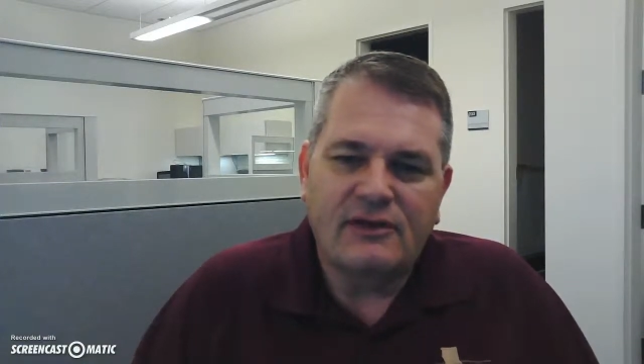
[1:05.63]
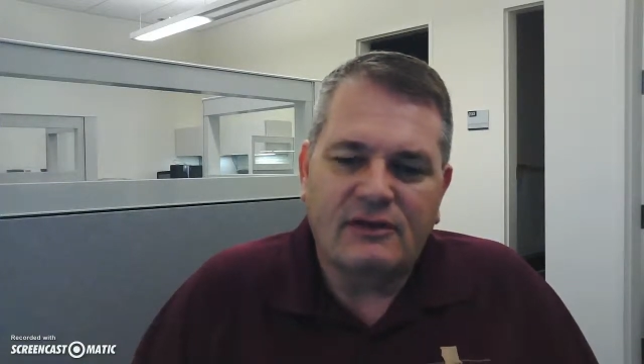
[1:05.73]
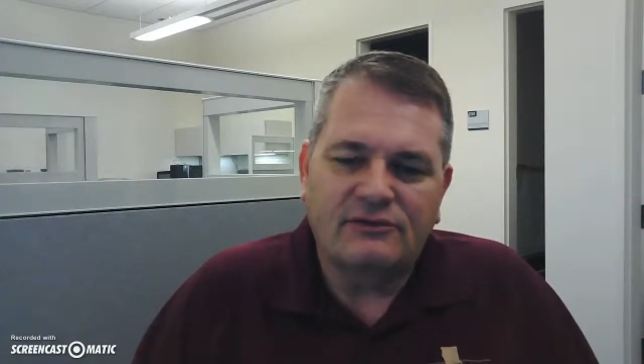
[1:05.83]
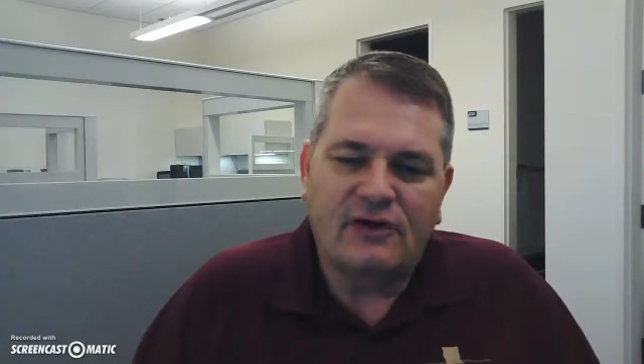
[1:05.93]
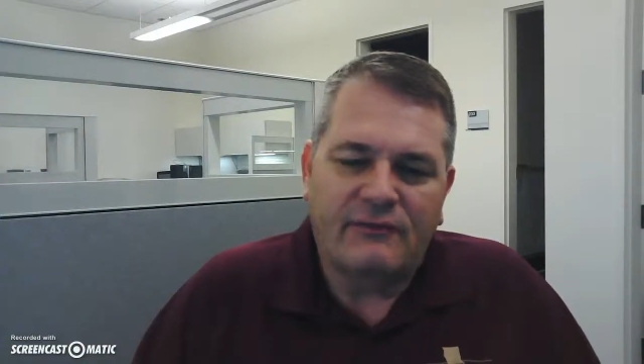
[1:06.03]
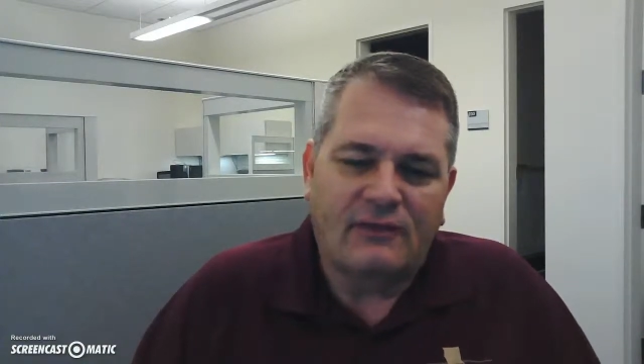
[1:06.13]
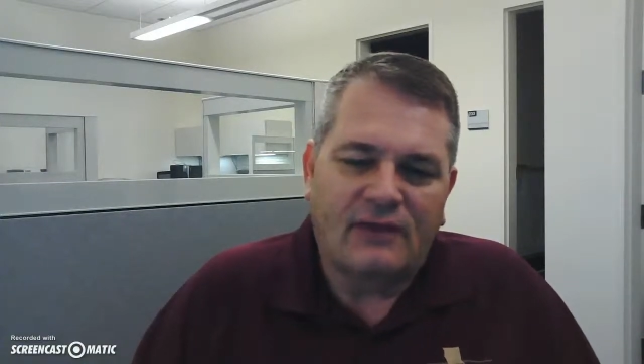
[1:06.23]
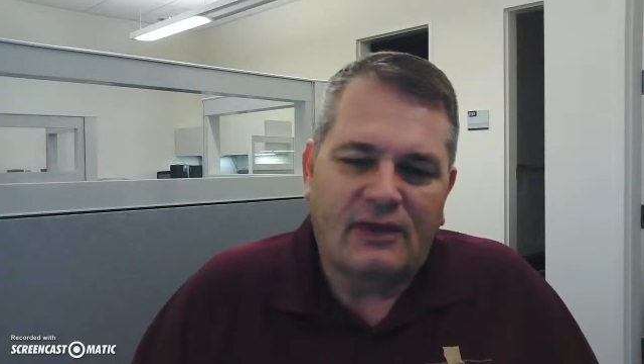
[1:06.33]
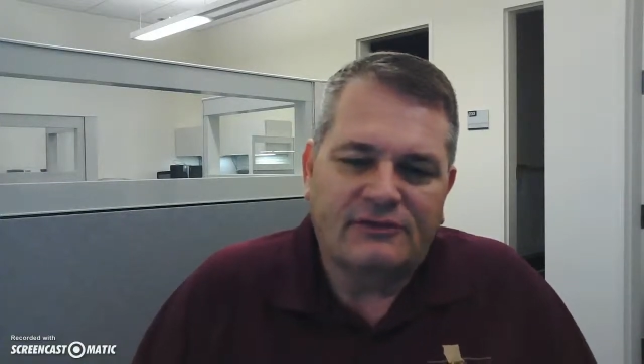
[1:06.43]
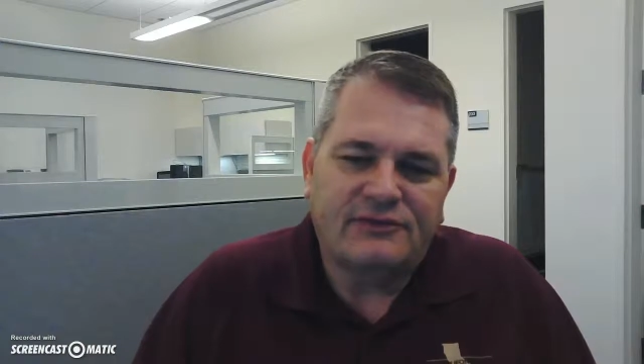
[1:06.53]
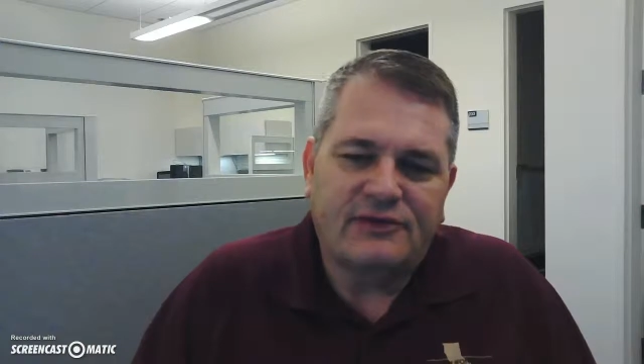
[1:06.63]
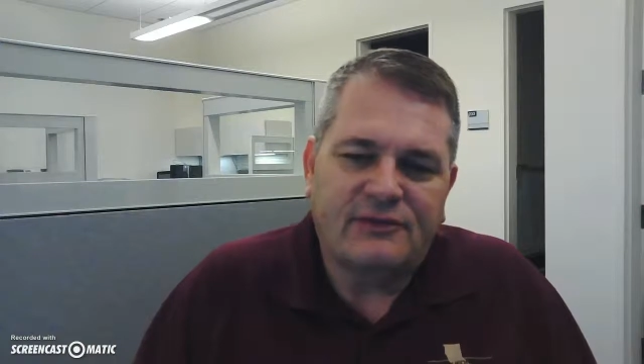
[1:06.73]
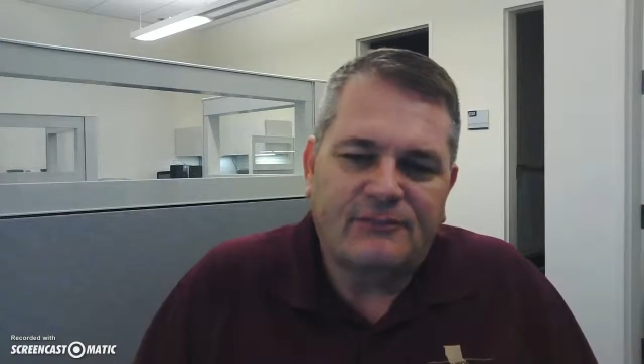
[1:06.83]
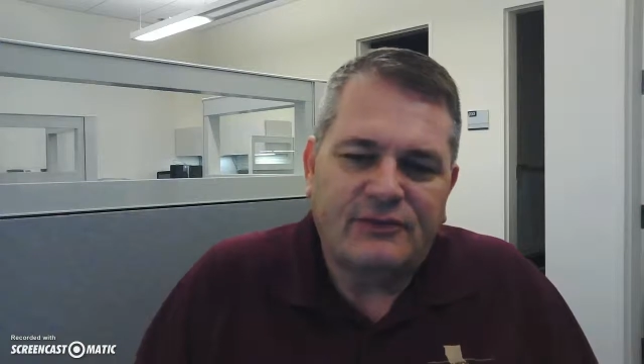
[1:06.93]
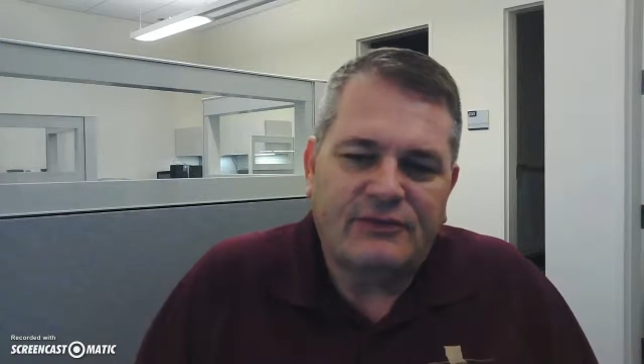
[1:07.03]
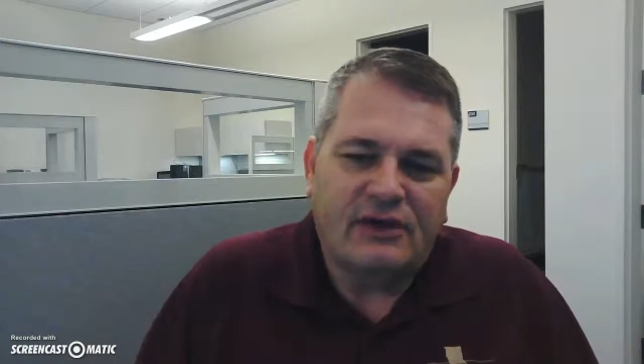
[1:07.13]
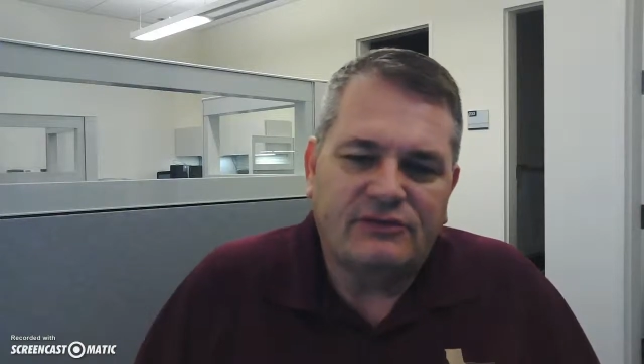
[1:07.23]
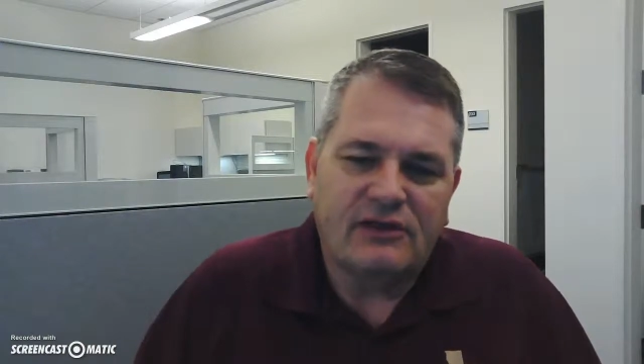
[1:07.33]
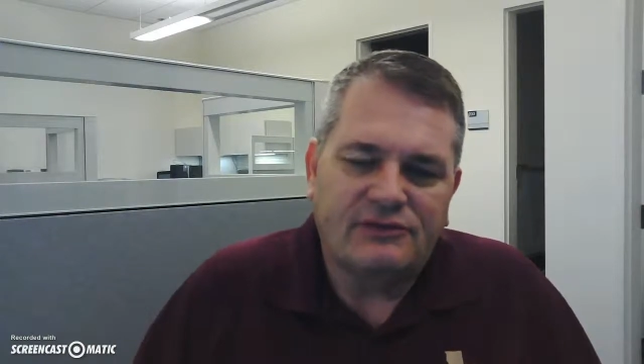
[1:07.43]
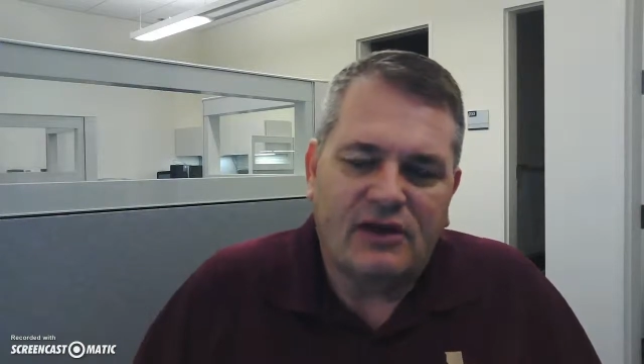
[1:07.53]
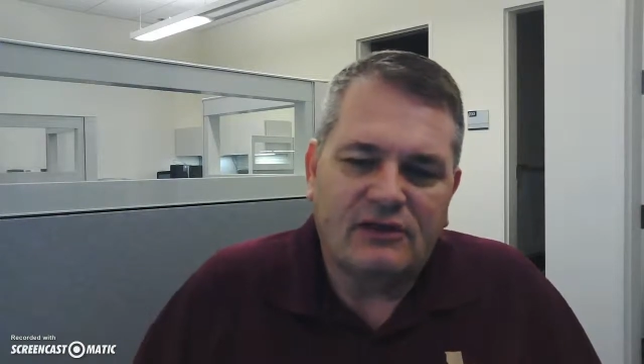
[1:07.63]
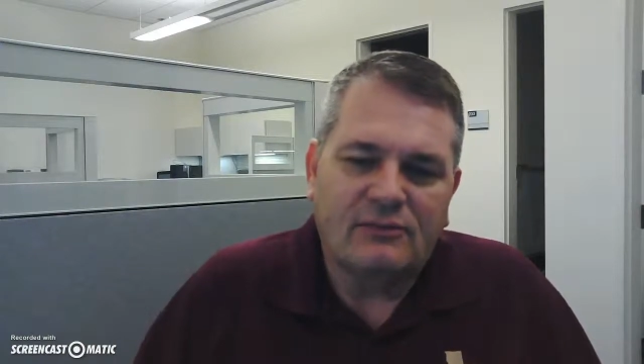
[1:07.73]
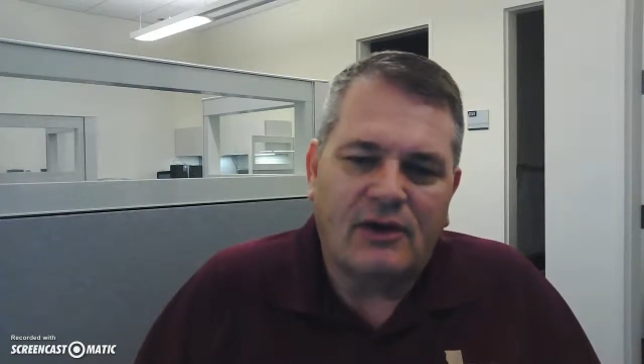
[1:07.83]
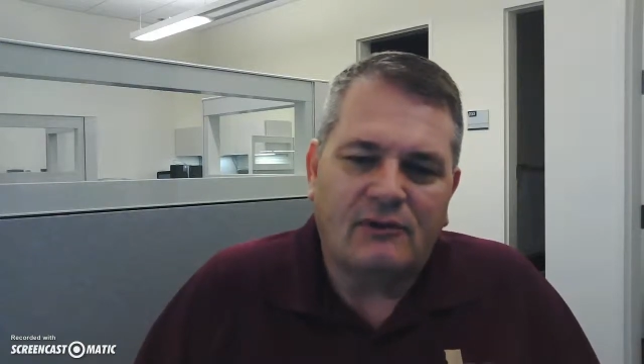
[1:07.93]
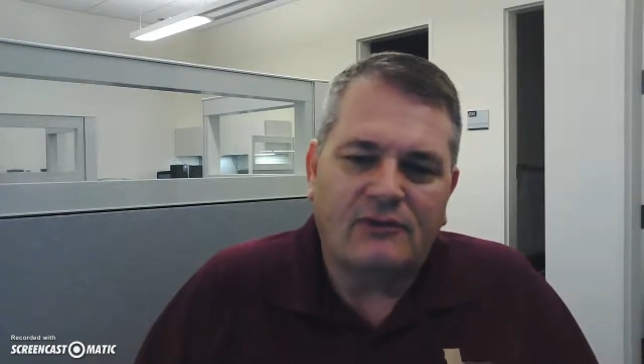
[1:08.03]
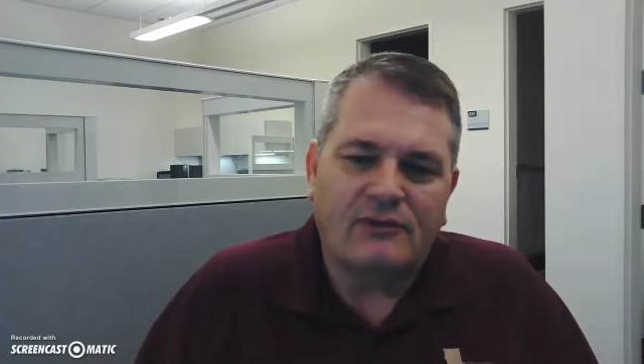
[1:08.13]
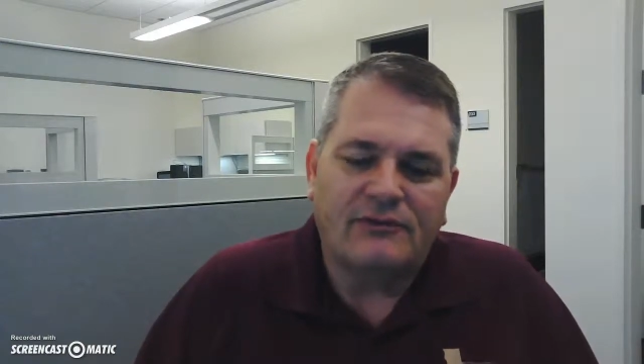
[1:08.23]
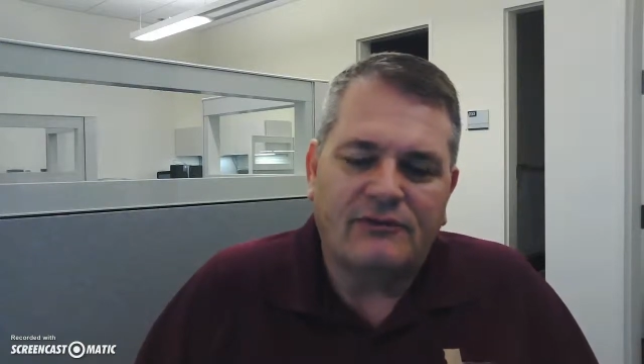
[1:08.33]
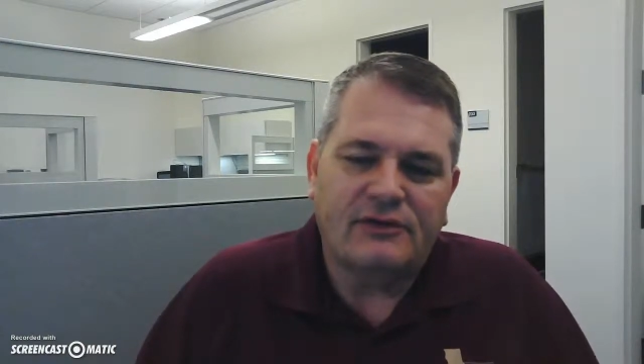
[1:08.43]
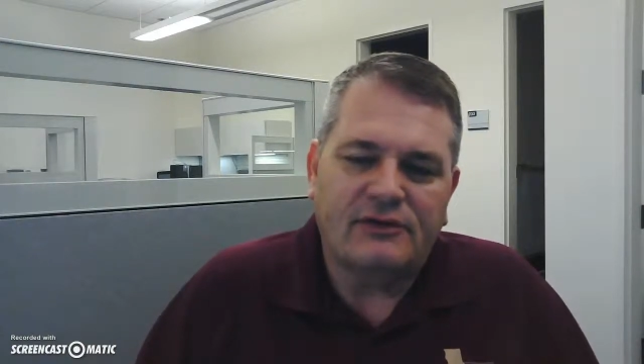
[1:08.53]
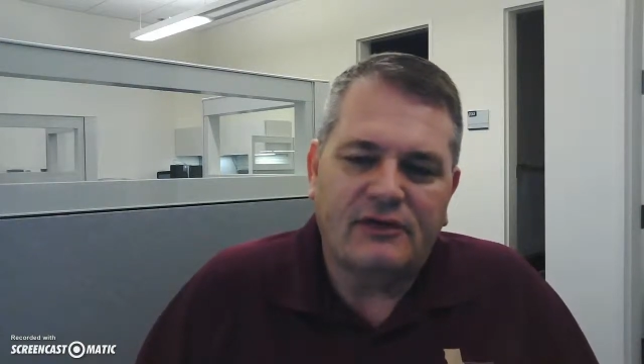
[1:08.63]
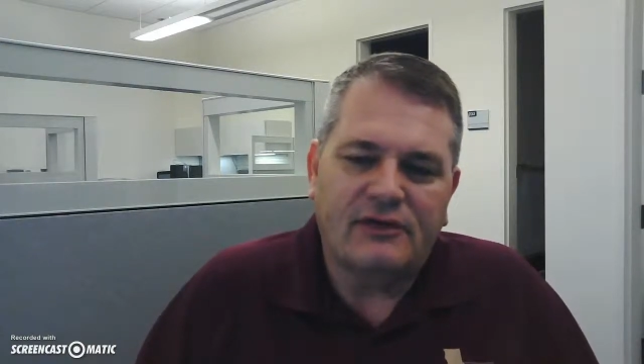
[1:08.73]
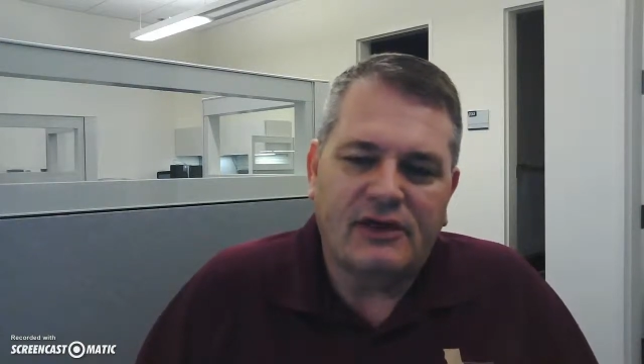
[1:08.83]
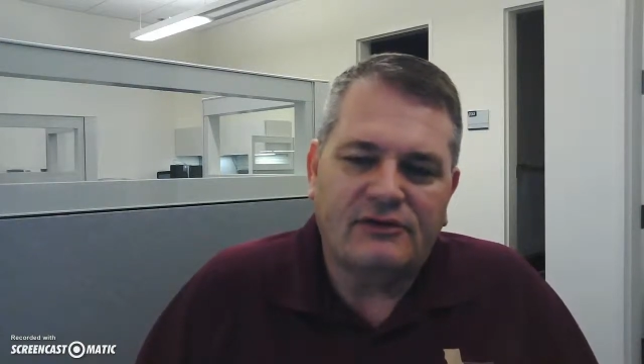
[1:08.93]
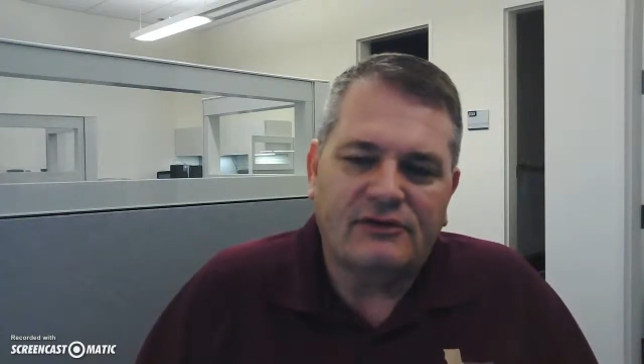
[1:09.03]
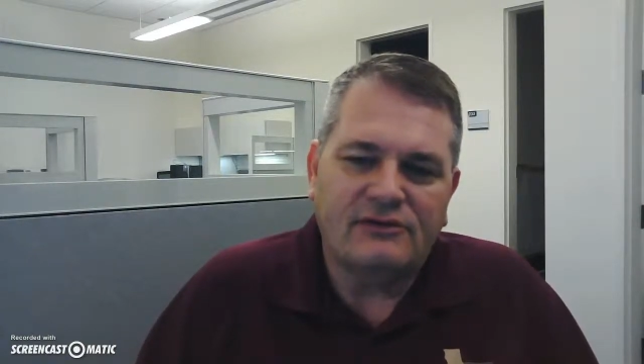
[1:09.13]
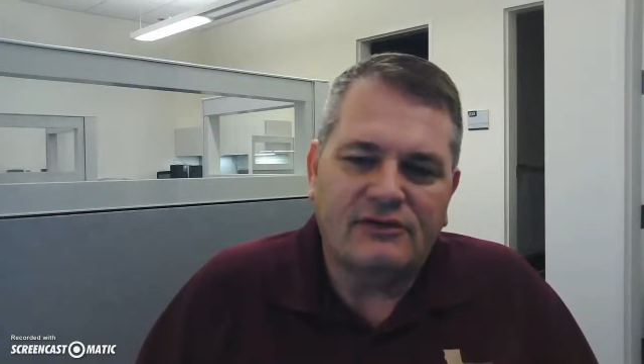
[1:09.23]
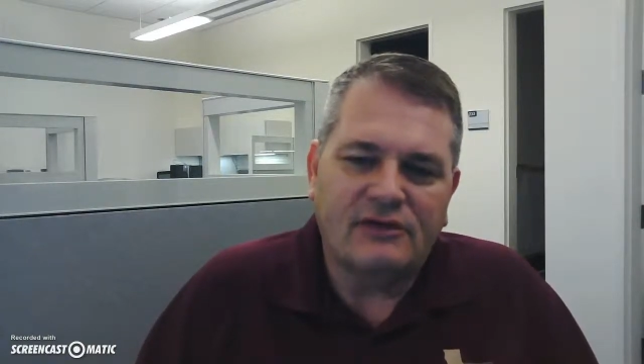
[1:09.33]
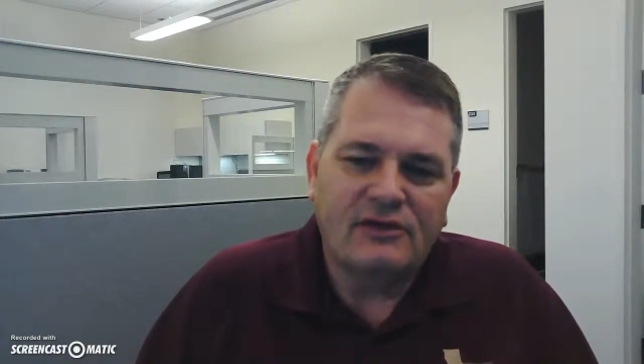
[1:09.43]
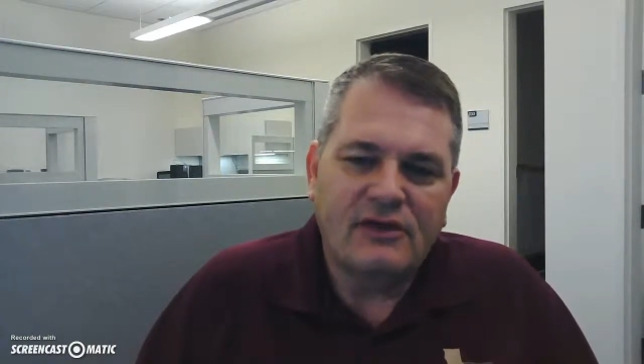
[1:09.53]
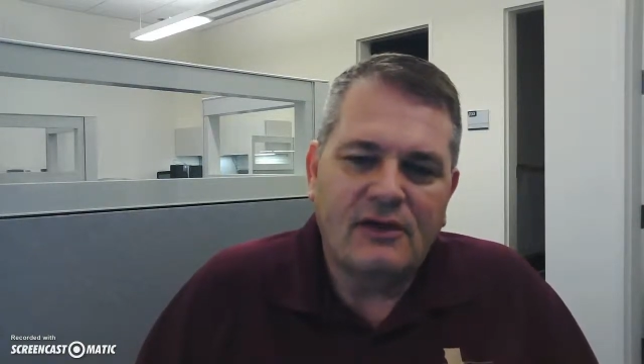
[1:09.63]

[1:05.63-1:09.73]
you saw in the last section I talked about where I've done interrogations in